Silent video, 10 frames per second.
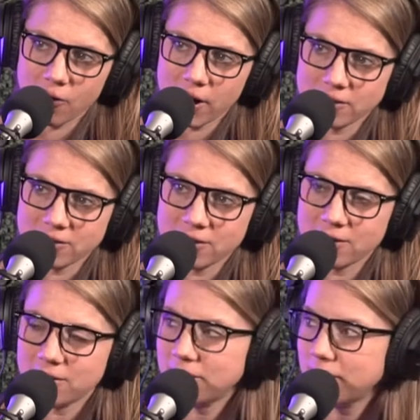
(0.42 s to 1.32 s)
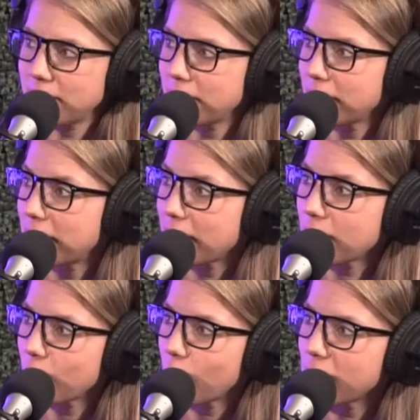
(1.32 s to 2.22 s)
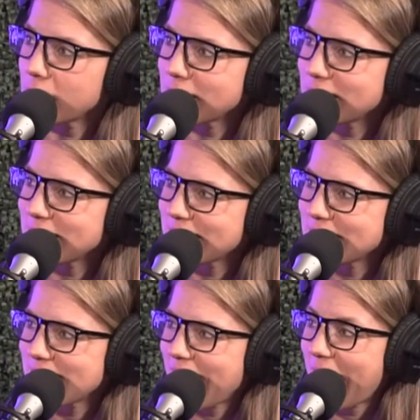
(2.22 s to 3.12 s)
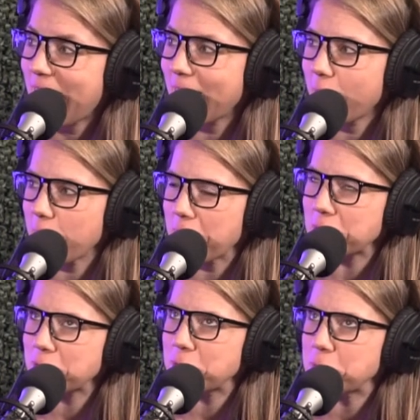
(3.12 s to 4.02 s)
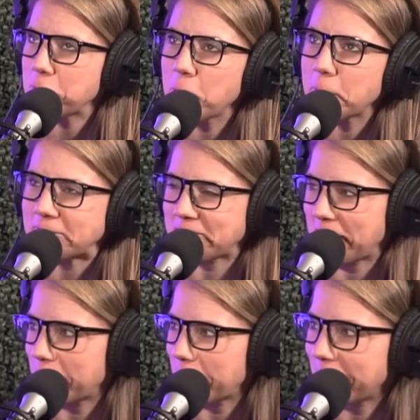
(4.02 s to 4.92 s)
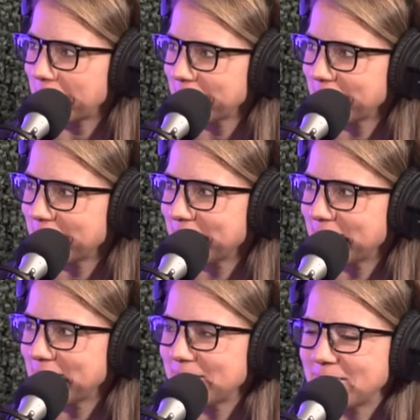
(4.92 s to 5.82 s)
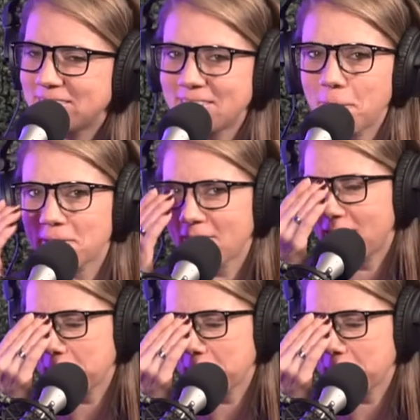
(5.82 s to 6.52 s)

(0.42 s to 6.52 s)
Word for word: right. This one I am so excited about. So excited